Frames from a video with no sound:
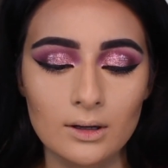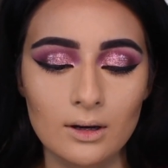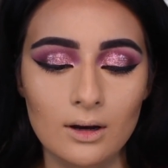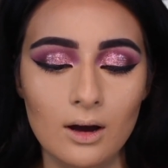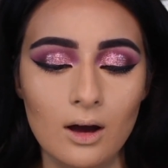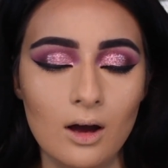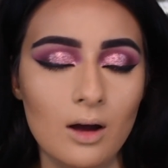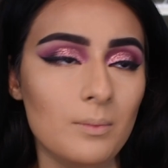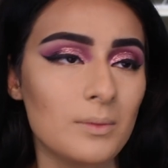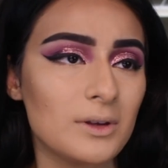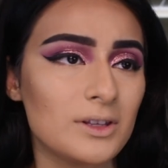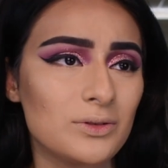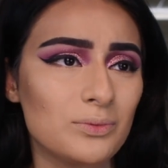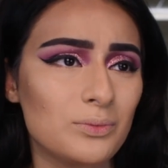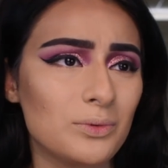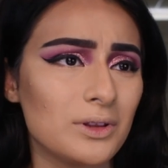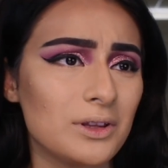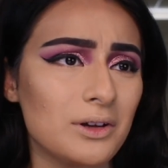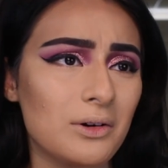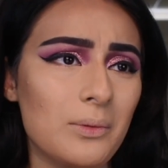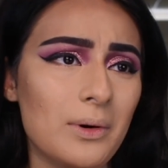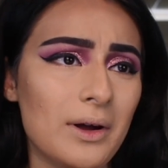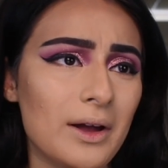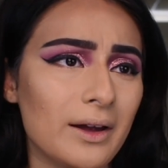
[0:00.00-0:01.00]
It's
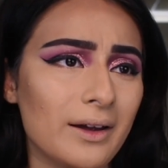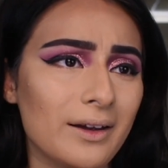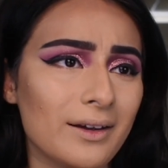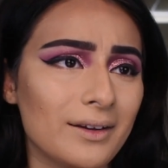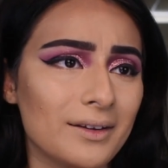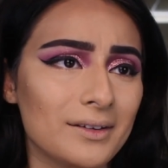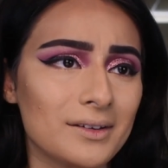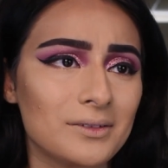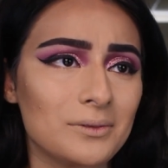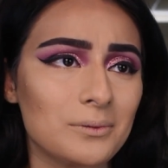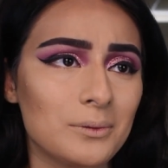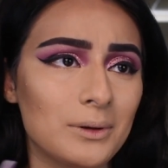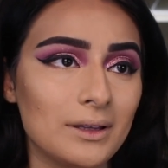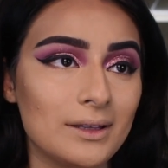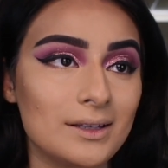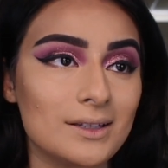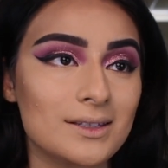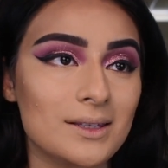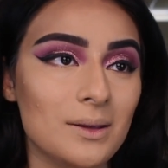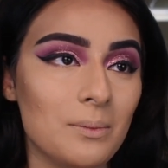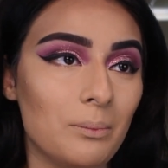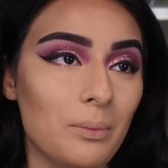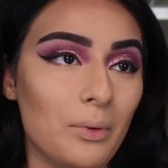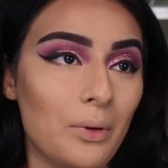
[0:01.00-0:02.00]
really quick, really
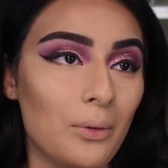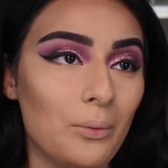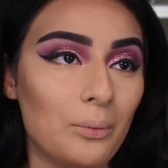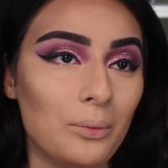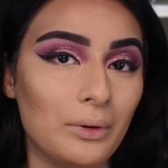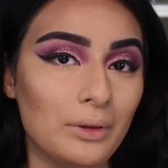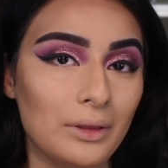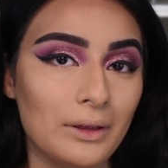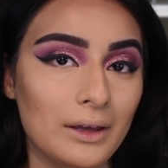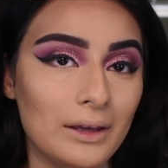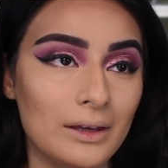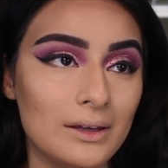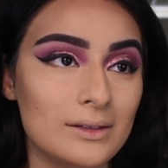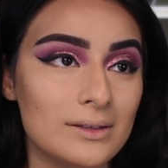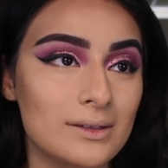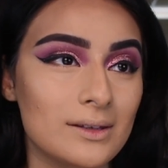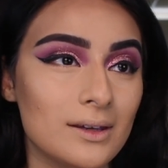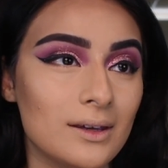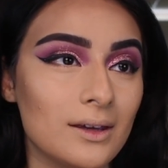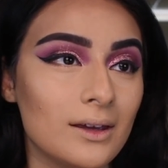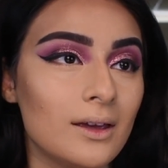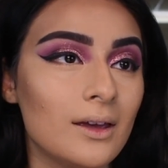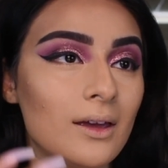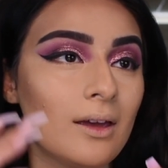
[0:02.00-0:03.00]
simple, really
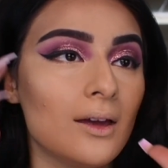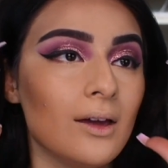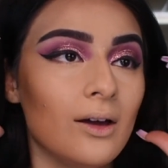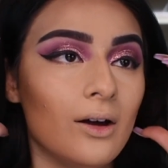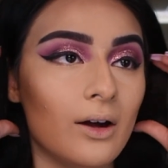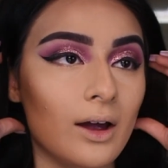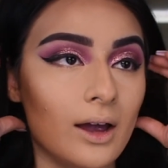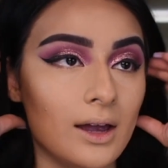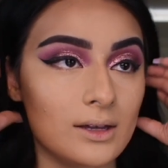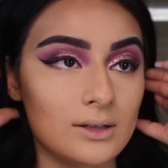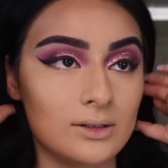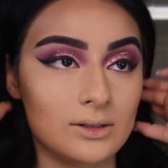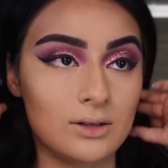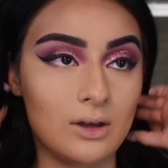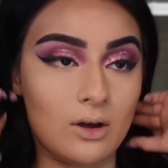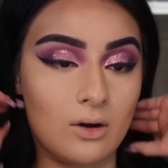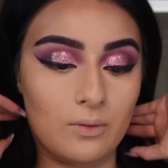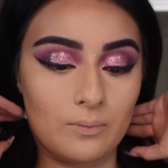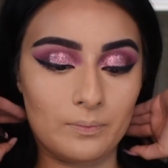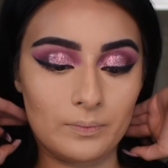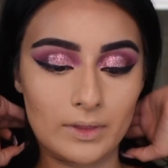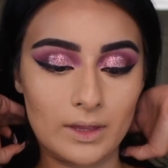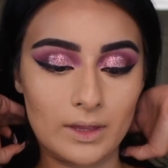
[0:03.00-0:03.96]
easy. Okay, so